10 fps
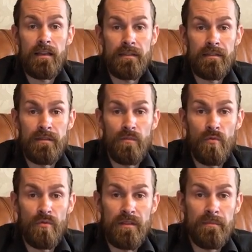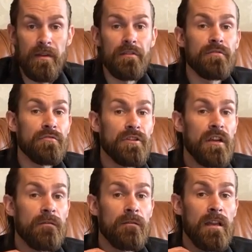less is more. It's better to
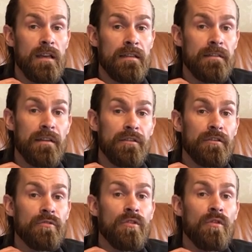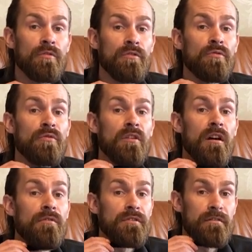shave less than to go too
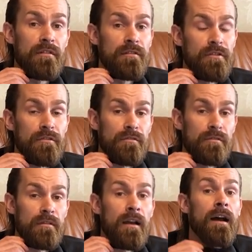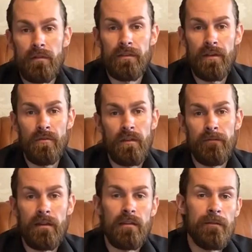close to the jaw. The only
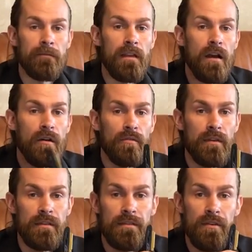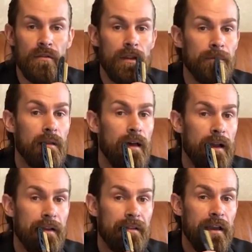thing left now is your lip
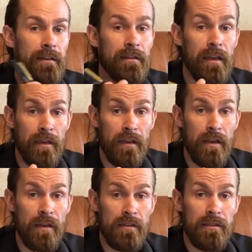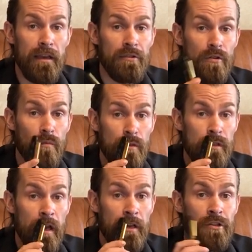line. The idea here is that your
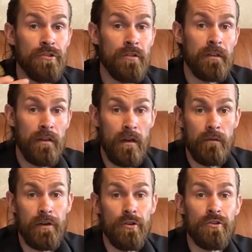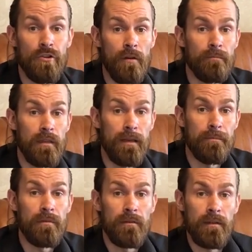mustache shouldn't cover your top lip.